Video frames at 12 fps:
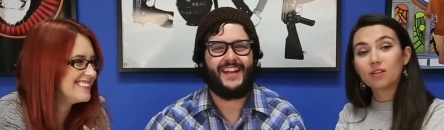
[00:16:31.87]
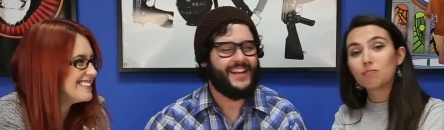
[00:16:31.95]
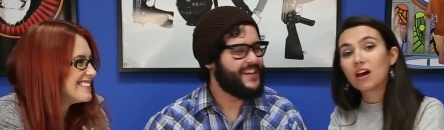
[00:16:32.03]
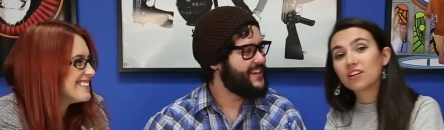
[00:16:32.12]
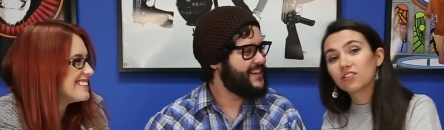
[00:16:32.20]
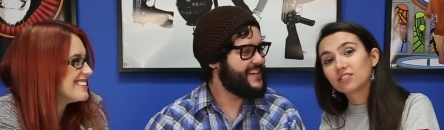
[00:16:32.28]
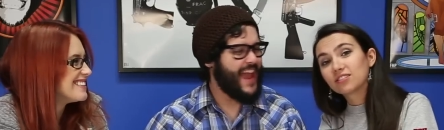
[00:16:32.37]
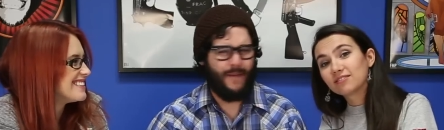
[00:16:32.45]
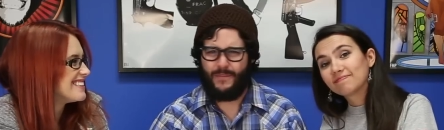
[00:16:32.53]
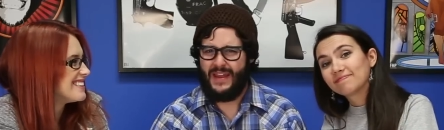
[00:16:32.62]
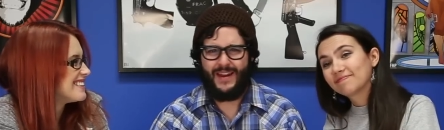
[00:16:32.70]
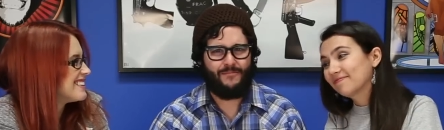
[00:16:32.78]
Speaker 1: And in bottles.
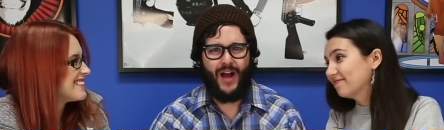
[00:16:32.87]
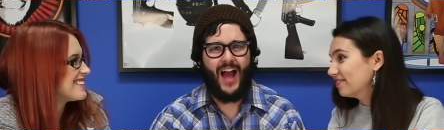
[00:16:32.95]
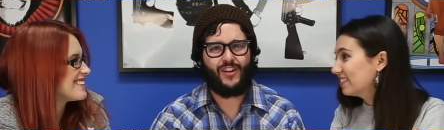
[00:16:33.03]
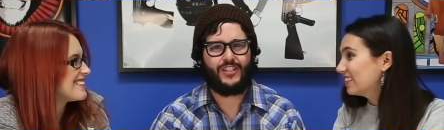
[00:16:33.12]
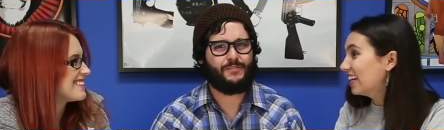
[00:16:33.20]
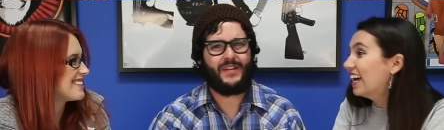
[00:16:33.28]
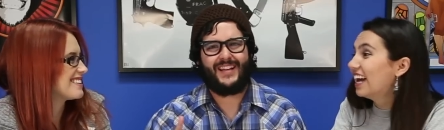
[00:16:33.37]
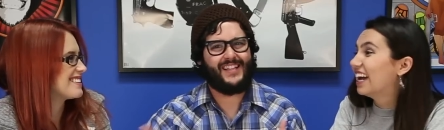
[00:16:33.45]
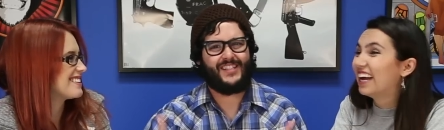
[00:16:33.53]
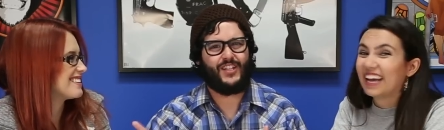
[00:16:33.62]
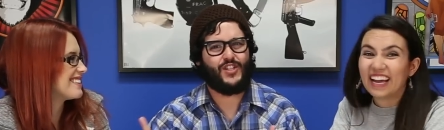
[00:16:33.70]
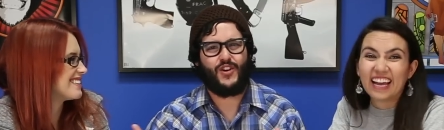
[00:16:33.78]
Yeah, bean bottles
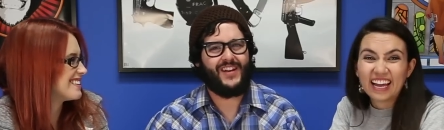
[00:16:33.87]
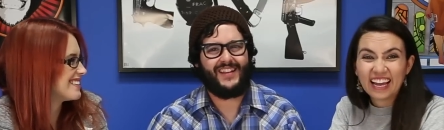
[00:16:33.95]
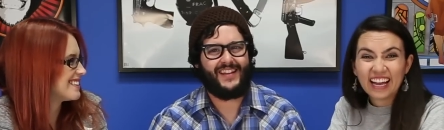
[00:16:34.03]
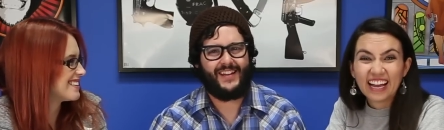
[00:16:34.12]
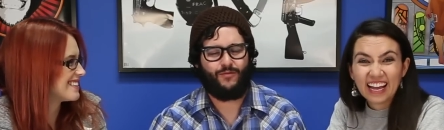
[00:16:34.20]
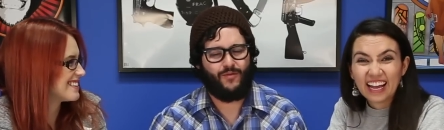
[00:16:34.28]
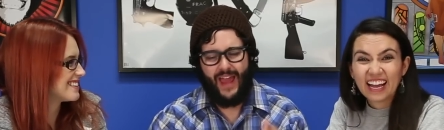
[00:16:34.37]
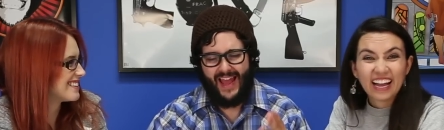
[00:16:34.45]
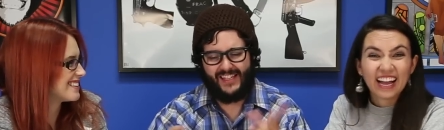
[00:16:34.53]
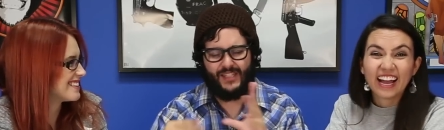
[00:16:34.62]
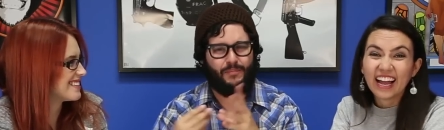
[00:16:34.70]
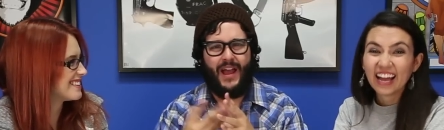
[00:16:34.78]
because the toilet
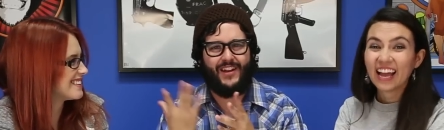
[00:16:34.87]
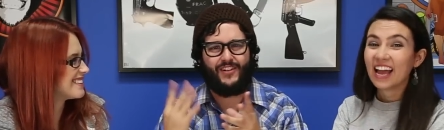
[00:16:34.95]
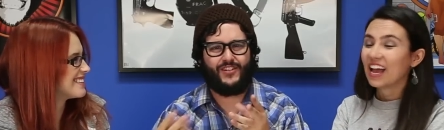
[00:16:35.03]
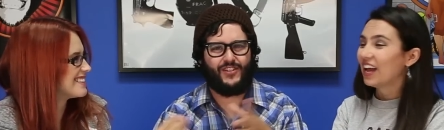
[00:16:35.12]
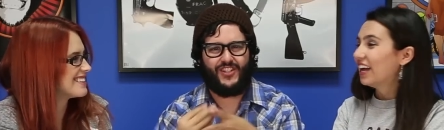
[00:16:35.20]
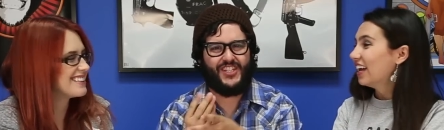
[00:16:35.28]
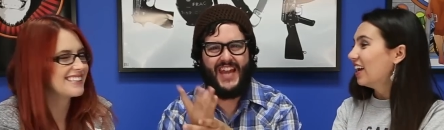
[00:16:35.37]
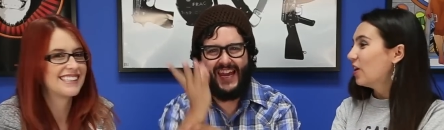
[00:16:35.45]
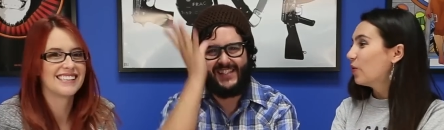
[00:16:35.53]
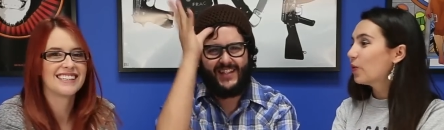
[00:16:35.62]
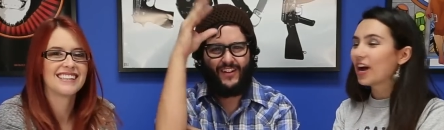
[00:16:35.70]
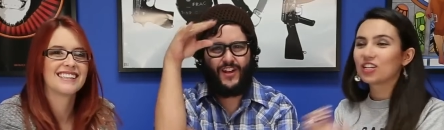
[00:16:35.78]
has spiders or
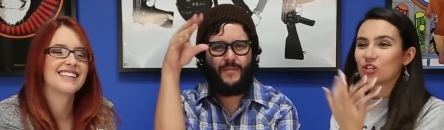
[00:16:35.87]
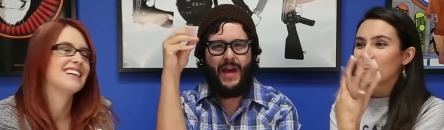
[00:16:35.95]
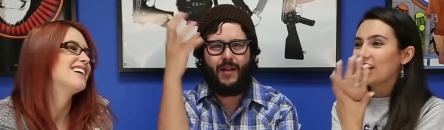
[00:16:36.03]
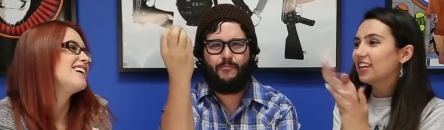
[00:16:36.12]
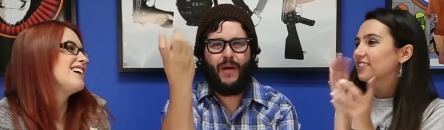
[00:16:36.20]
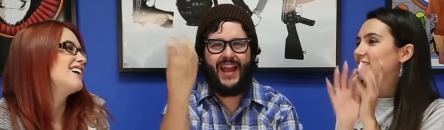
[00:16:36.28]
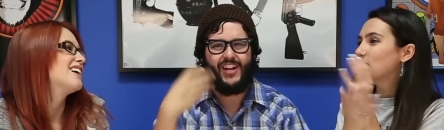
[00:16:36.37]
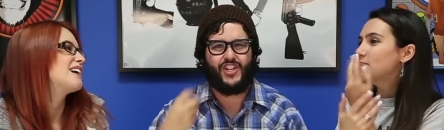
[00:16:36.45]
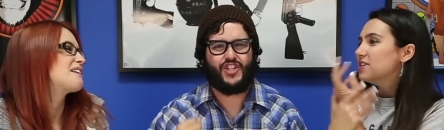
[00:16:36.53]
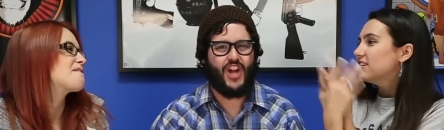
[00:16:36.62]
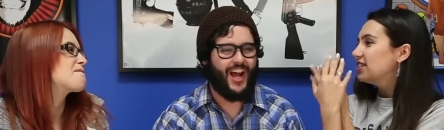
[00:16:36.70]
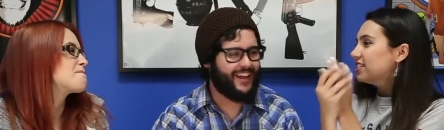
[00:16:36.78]
snakes that come your out and bite a
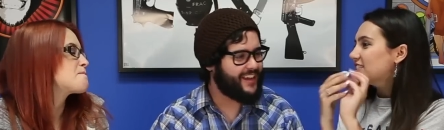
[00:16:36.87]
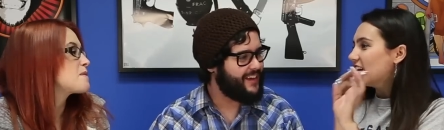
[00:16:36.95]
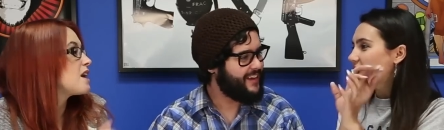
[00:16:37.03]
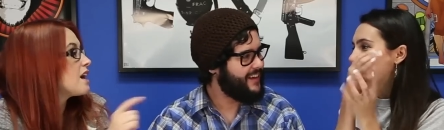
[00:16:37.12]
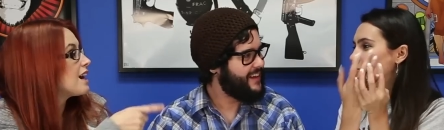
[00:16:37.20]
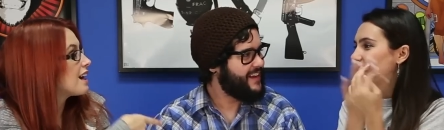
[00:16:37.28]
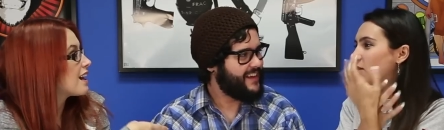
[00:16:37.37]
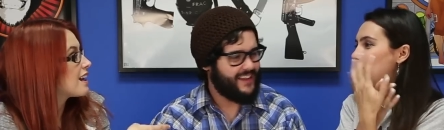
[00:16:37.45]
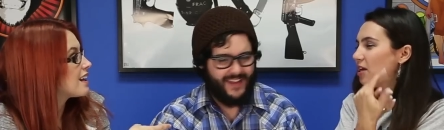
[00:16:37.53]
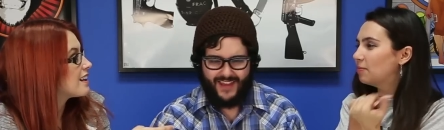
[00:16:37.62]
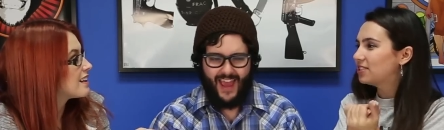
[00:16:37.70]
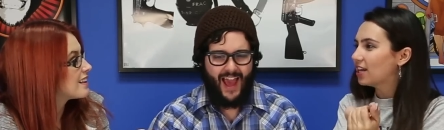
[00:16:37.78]
your million
Speaker 2: times
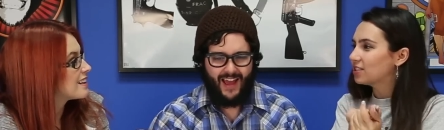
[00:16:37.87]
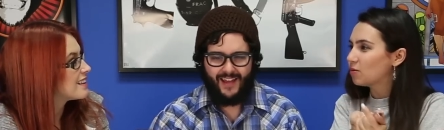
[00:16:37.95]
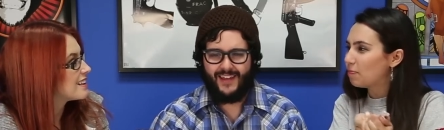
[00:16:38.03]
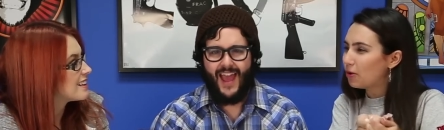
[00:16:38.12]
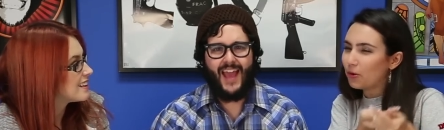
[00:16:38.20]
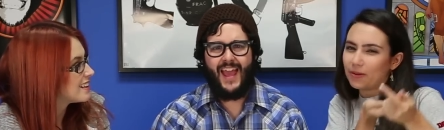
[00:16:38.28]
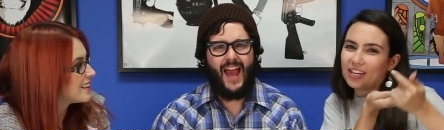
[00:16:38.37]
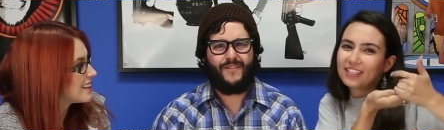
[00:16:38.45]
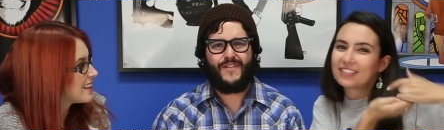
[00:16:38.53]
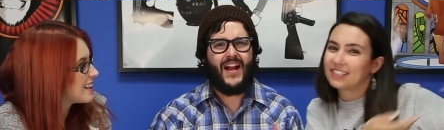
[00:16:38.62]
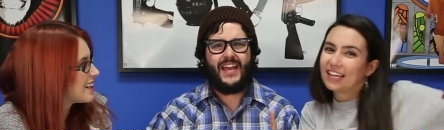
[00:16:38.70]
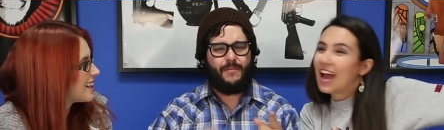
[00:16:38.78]
and be obsessed yeah, with
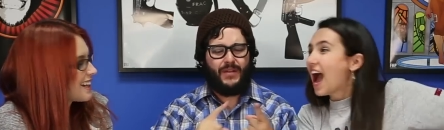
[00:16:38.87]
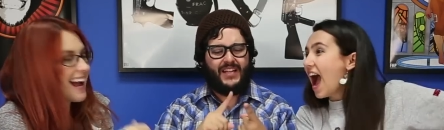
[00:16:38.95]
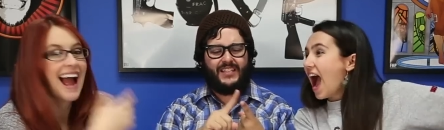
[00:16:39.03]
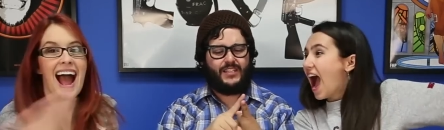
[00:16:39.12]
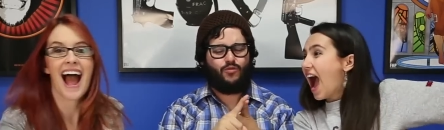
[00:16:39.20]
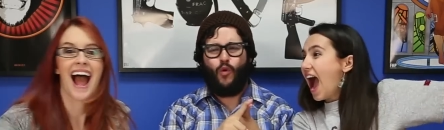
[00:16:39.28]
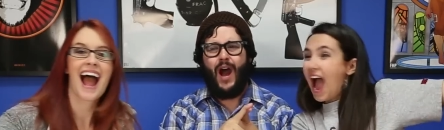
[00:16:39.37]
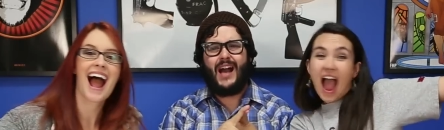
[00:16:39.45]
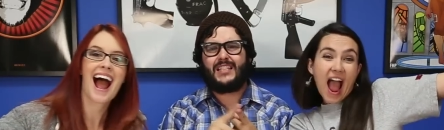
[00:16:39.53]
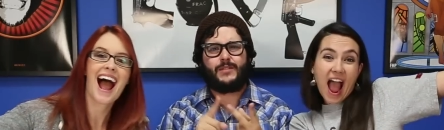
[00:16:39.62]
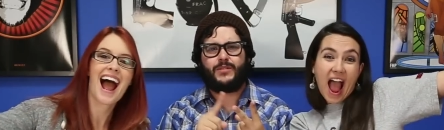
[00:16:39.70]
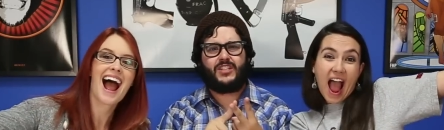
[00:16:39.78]
yeah, yeah.
Speaker 1: Fuck it, because
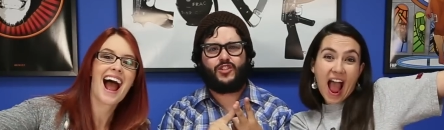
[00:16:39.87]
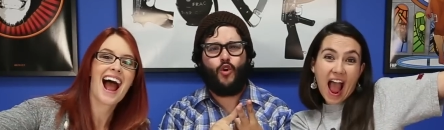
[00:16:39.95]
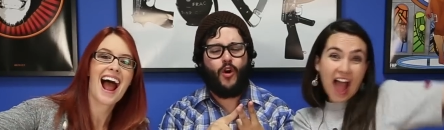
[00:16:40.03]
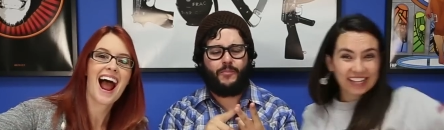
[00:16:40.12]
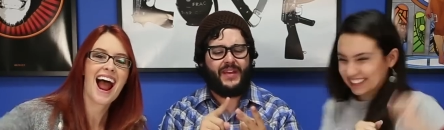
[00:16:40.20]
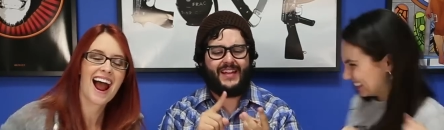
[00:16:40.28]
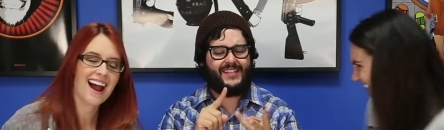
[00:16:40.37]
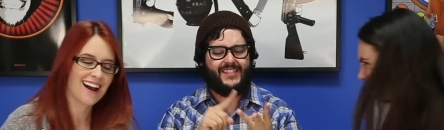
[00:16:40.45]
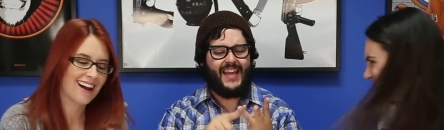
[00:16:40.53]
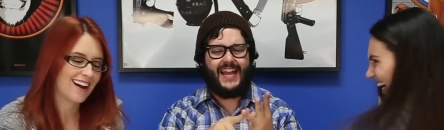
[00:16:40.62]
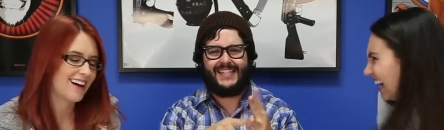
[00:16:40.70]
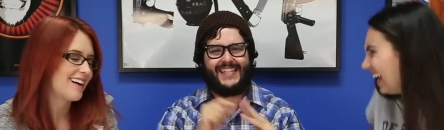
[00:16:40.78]
wasps,
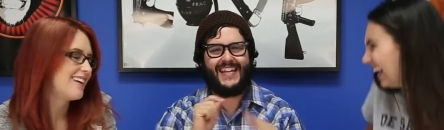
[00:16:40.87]
scorpions, and